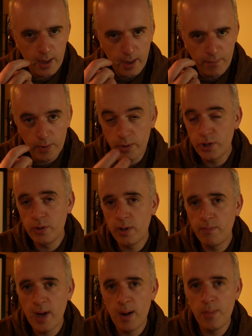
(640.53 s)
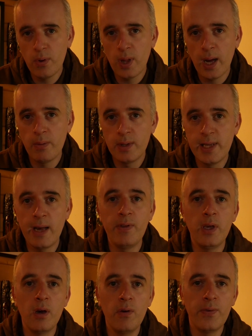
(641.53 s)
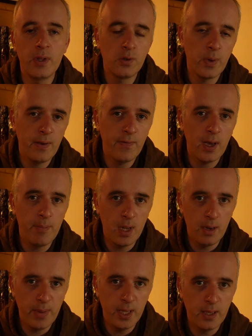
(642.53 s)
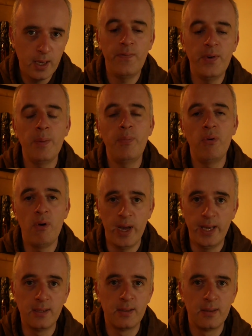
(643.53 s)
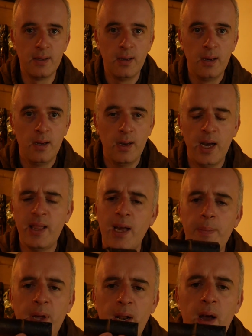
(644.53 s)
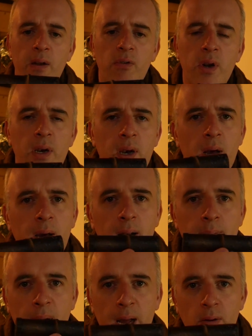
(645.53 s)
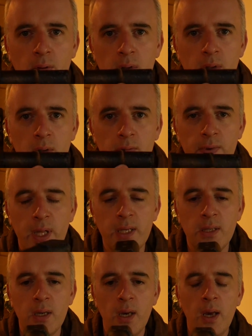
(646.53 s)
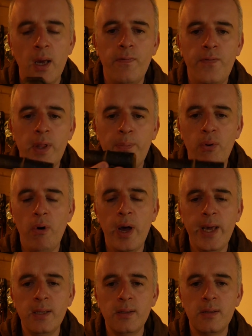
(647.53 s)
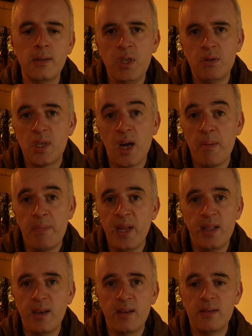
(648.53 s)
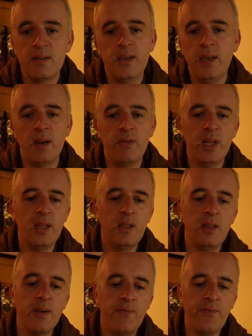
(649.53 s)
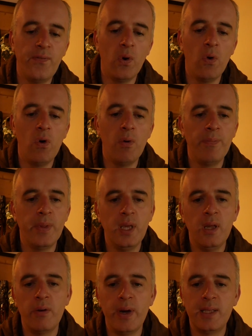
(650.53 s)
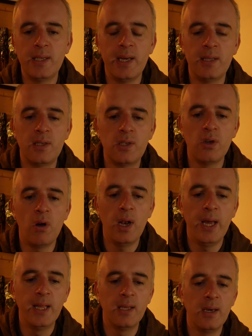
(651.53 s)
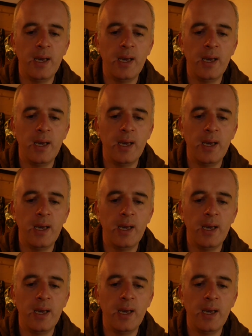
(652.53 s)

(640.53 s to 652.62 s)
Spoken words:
If you're only shooting round ball, I would definitely go for the 25mm. For the price, I think I paid £109 for this. For the price, you just can't beat it. You know, the form, you know, it's solid.